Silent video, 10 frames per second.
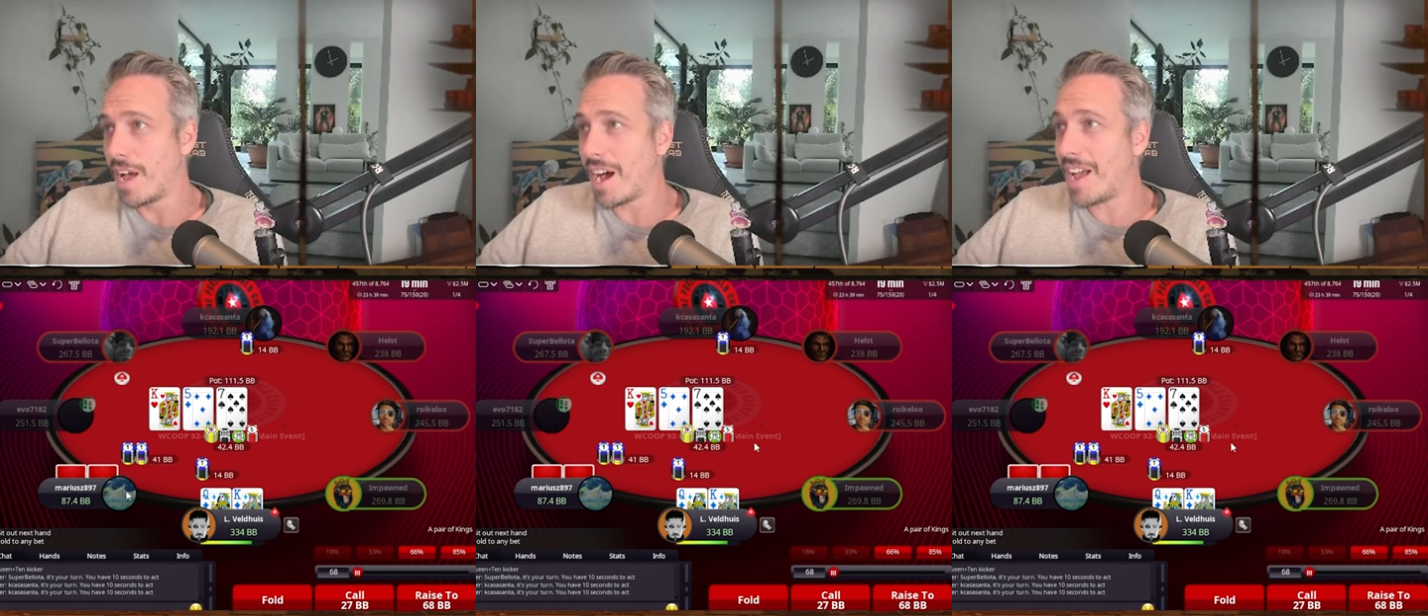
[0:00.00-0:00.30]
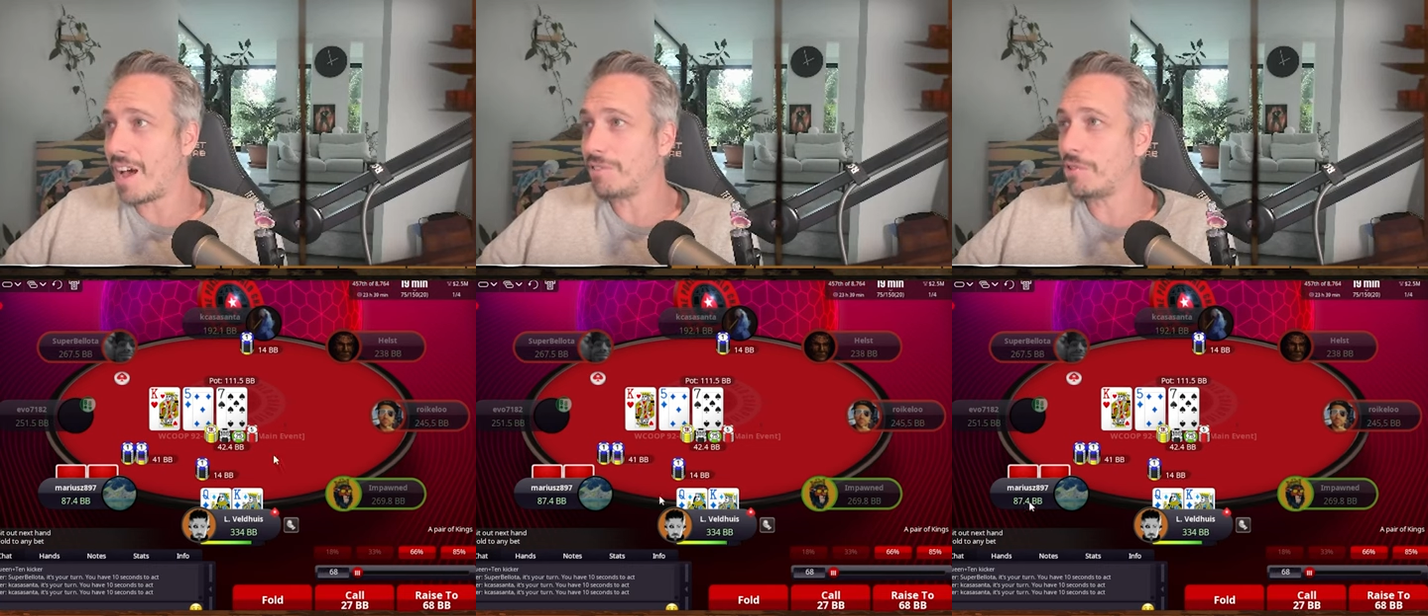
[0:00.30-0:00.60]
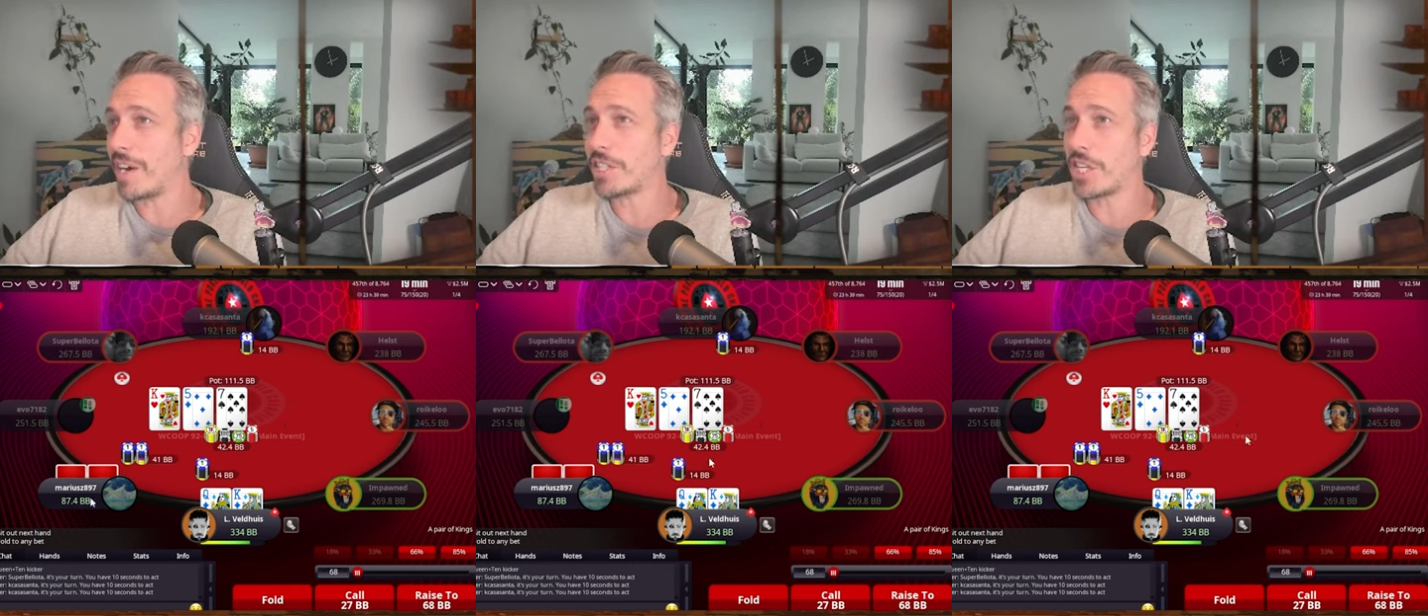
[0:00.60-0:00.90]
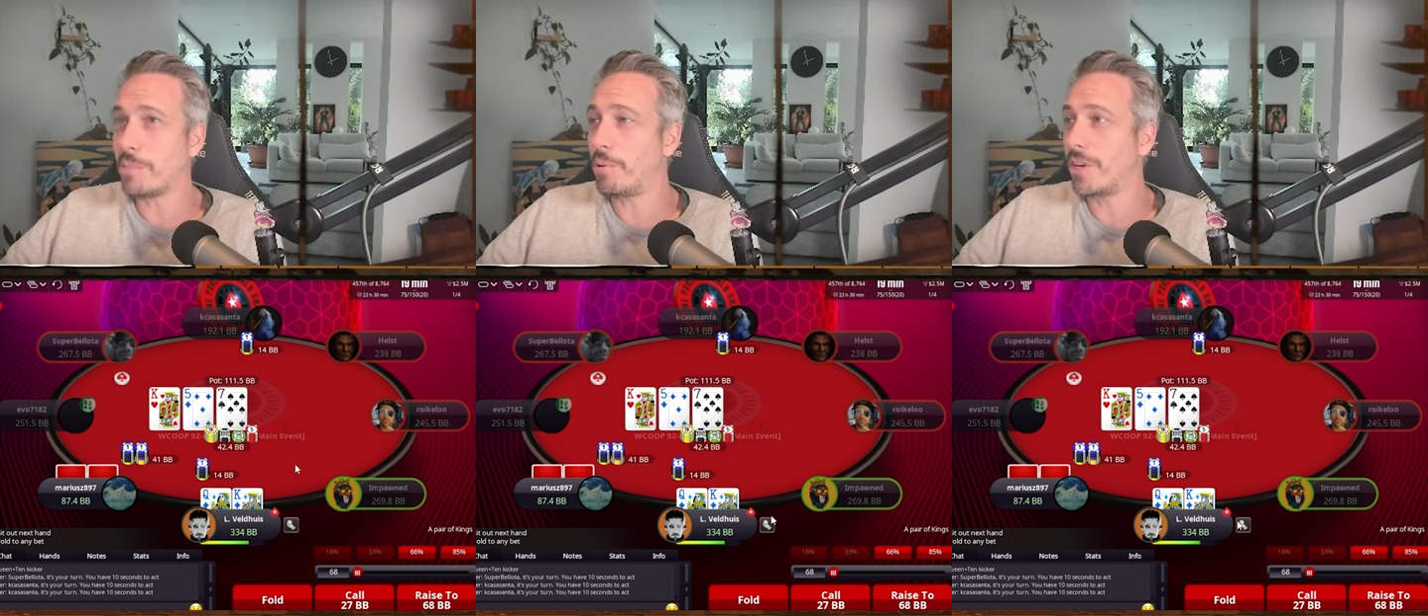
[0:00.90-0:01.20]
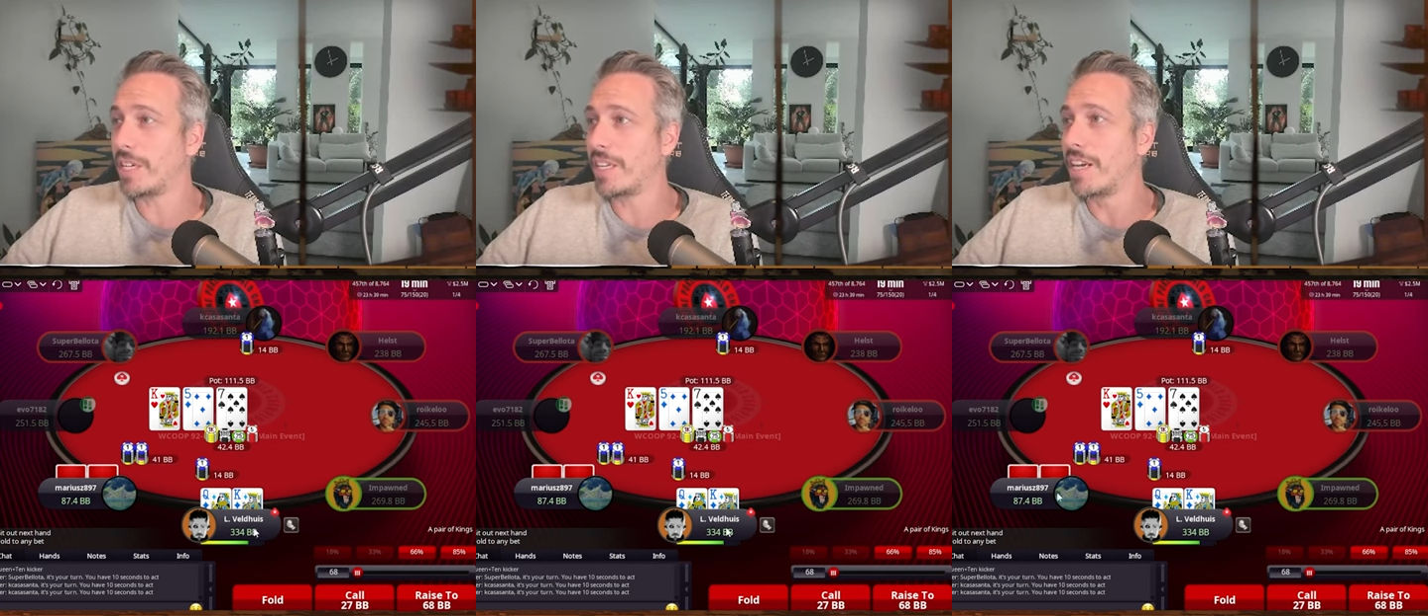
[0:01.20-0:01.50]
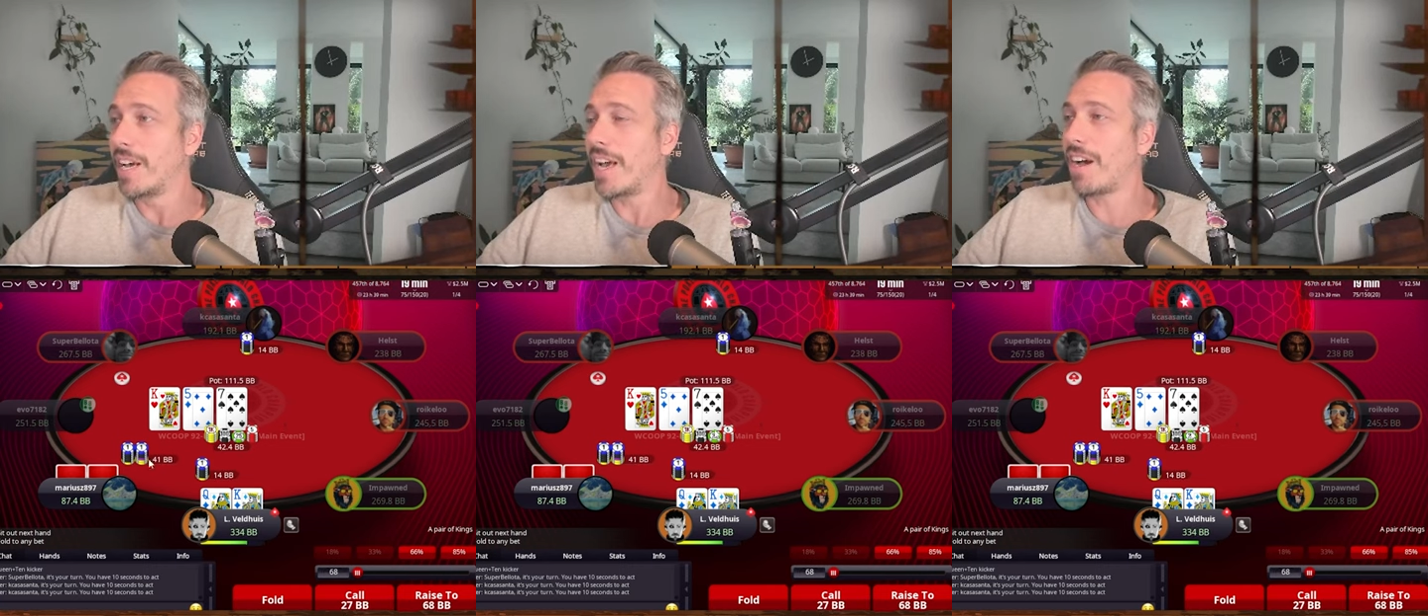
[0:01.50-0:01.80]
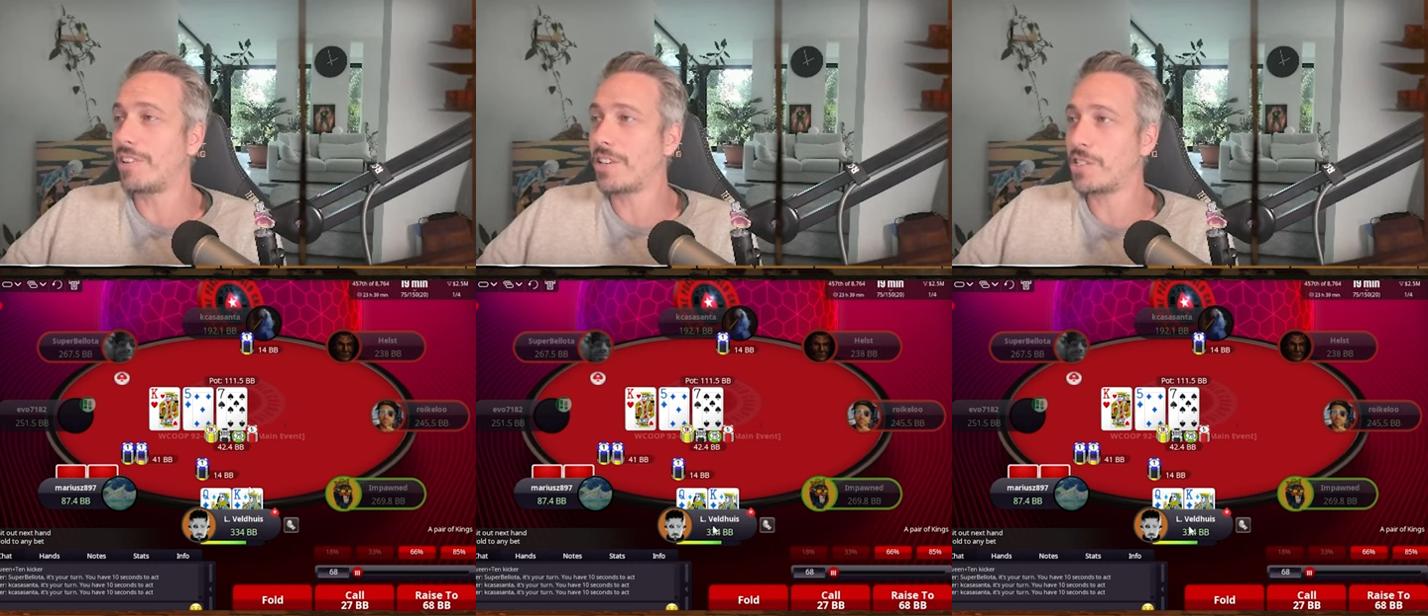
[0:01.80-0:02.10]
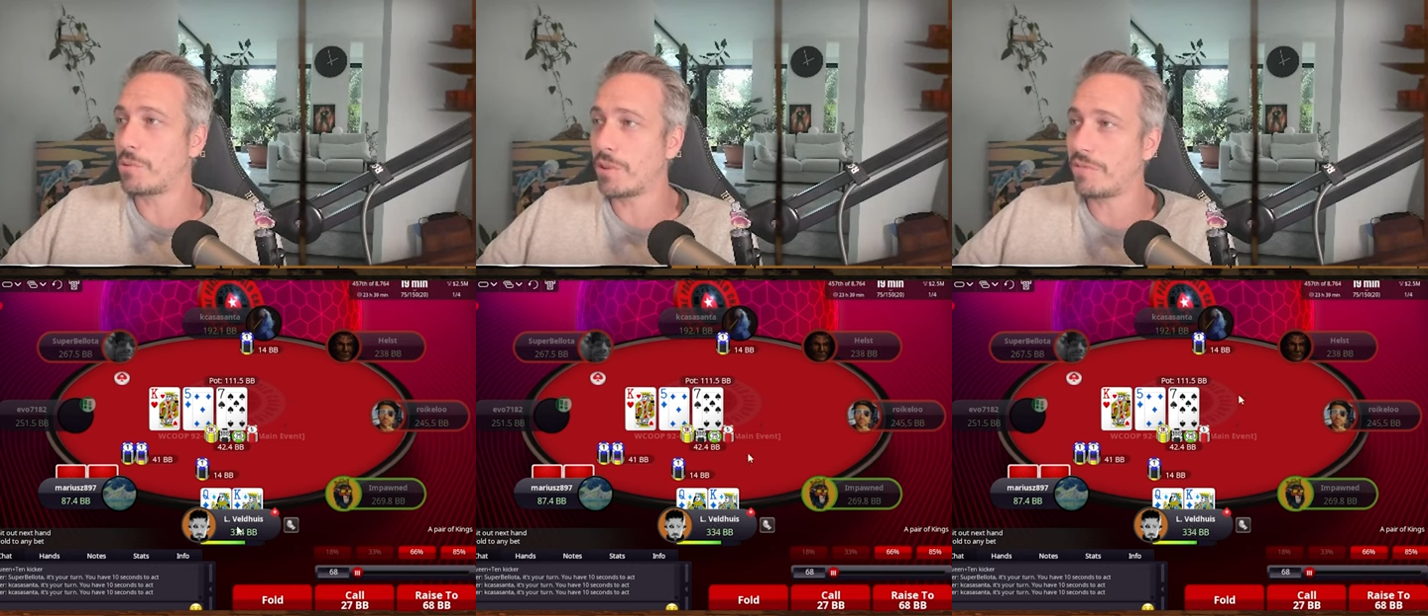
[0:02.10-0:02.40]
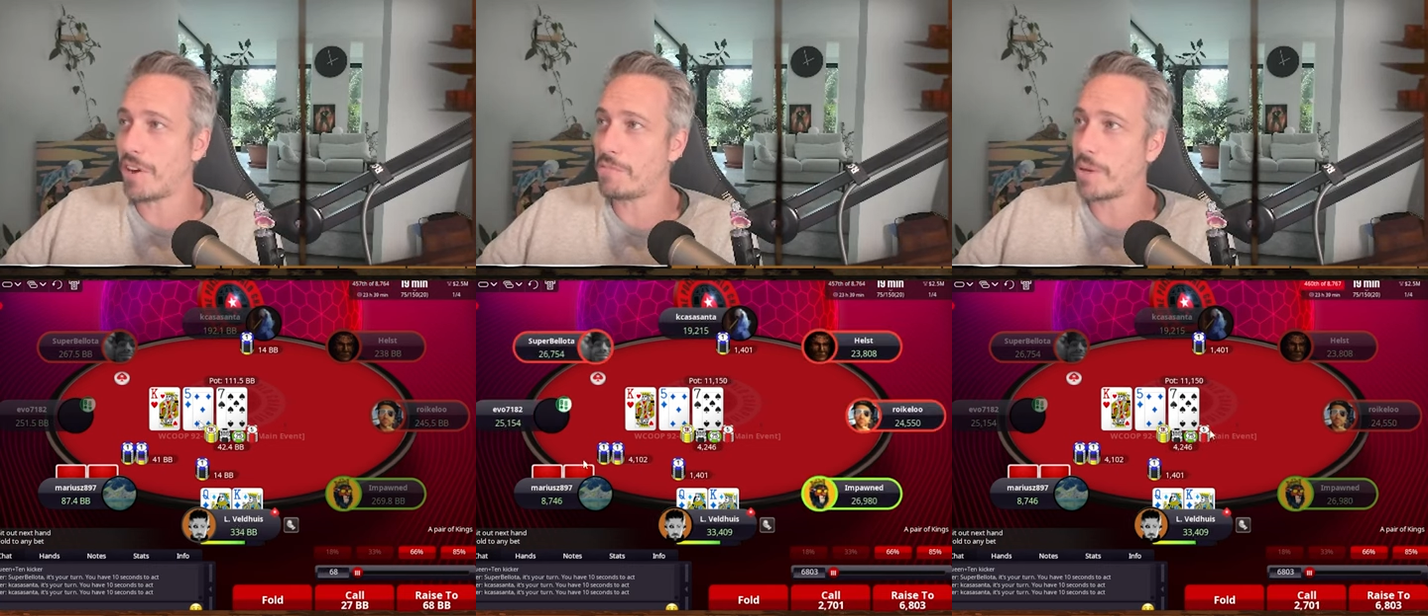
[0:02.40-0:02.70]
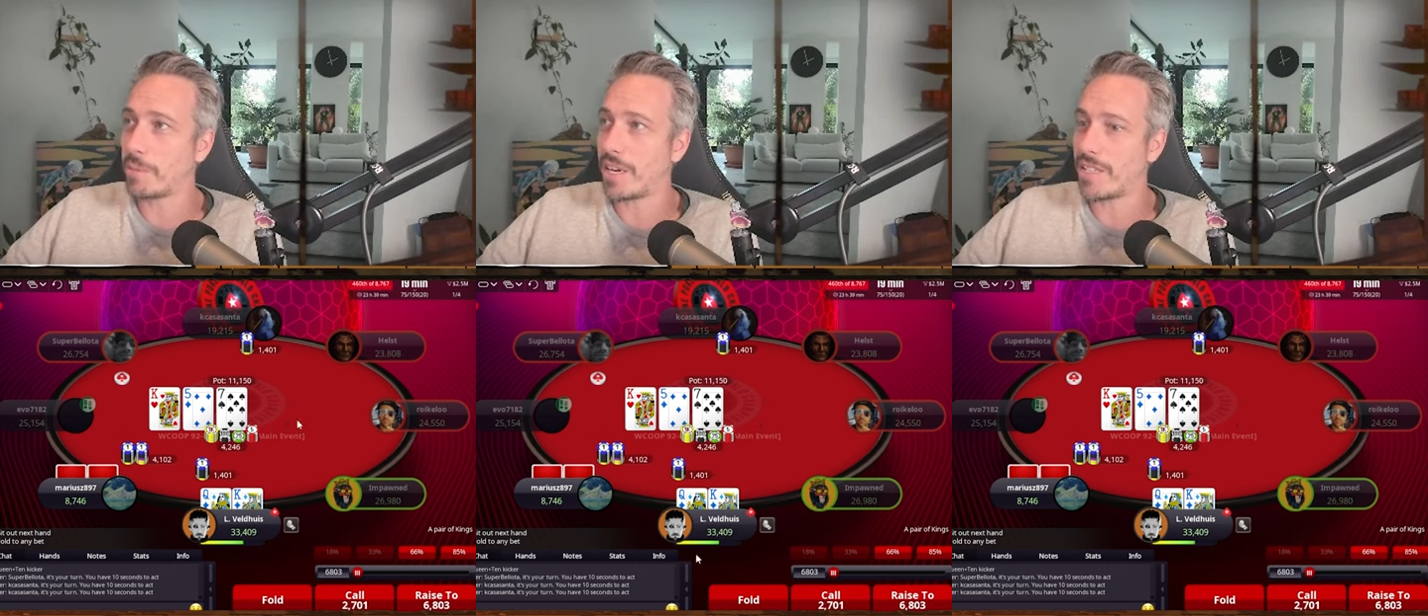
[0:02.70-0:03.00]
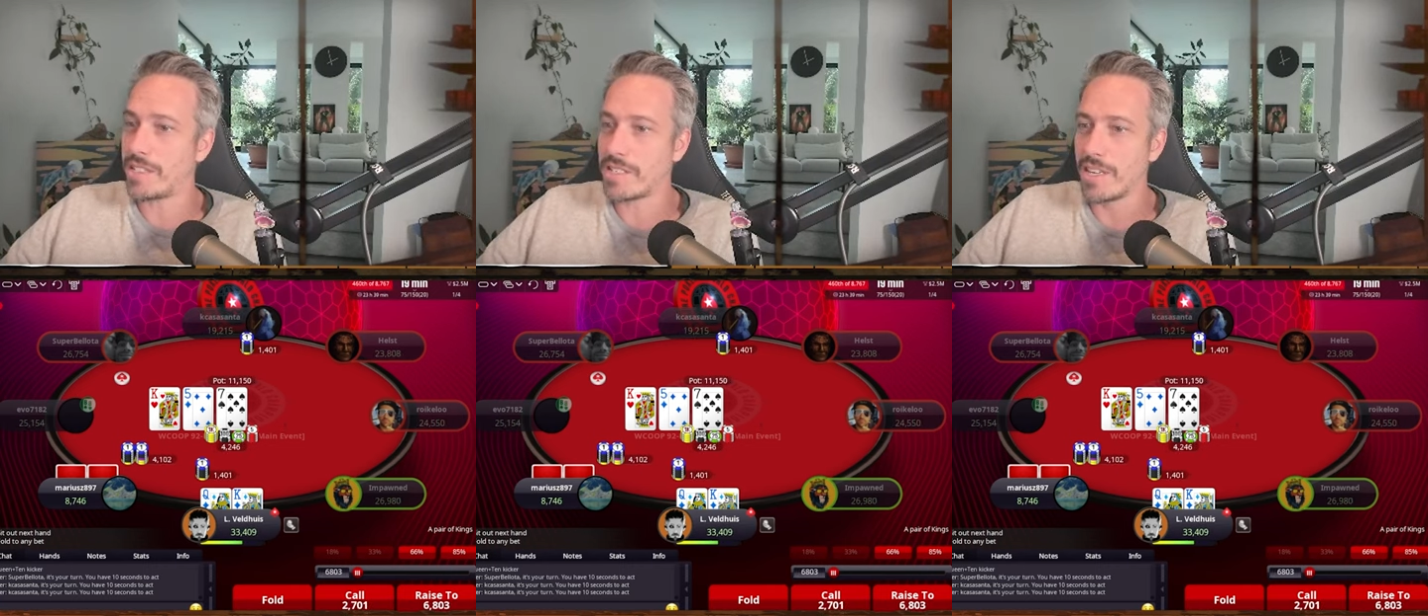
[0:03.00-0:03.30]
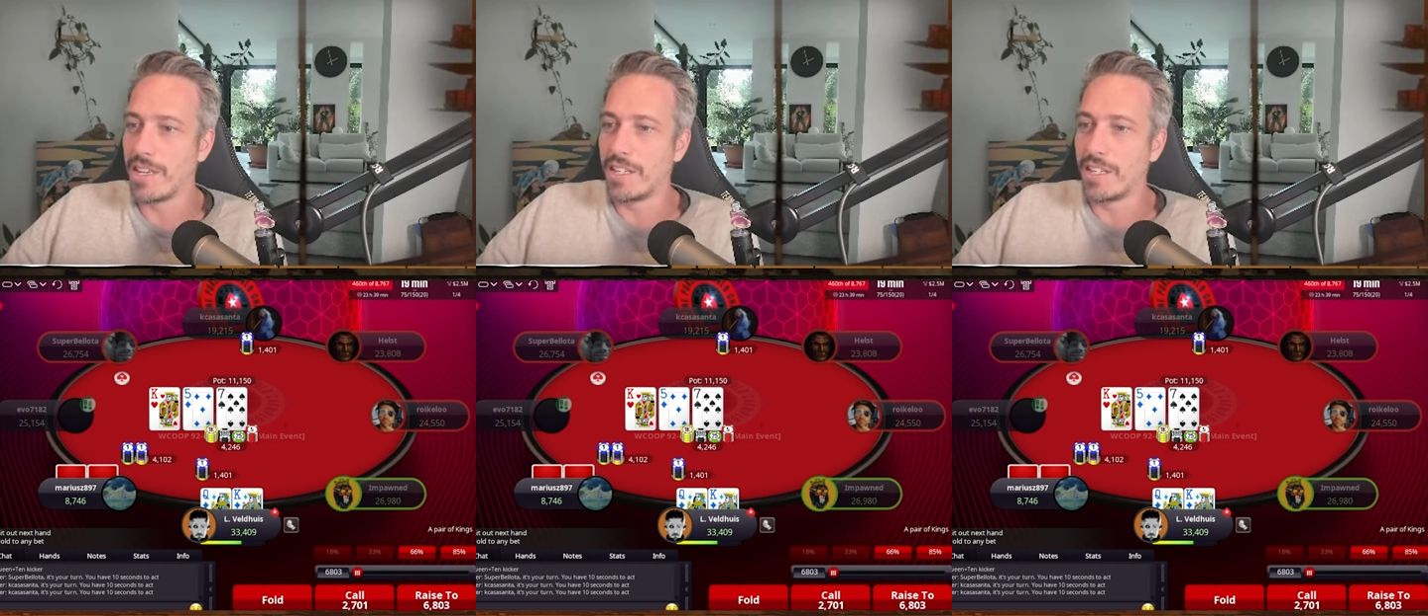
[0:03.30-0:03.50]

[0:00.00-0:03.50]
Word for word: I have to actually put in one hundred twenty-five big blinds.